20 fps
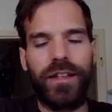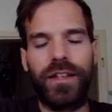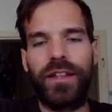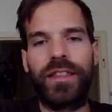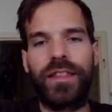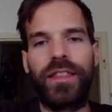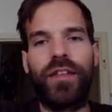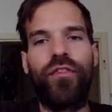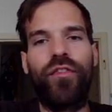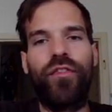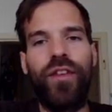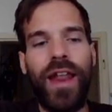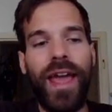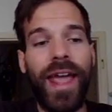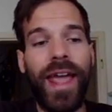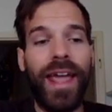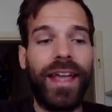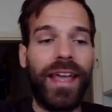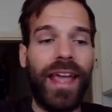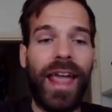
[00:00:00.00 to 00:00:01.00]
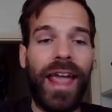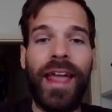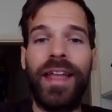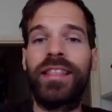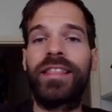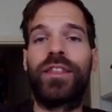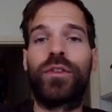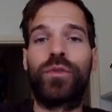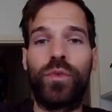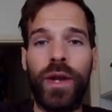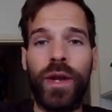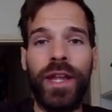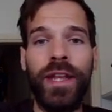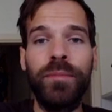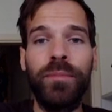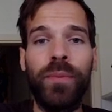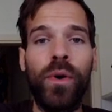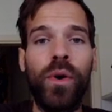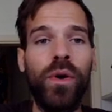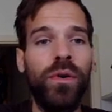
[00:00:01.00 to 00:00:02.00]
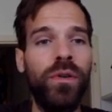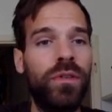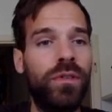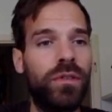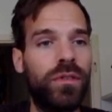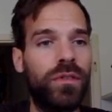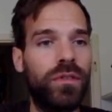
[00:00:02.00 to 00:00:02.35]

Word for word: the flag and the rainbow.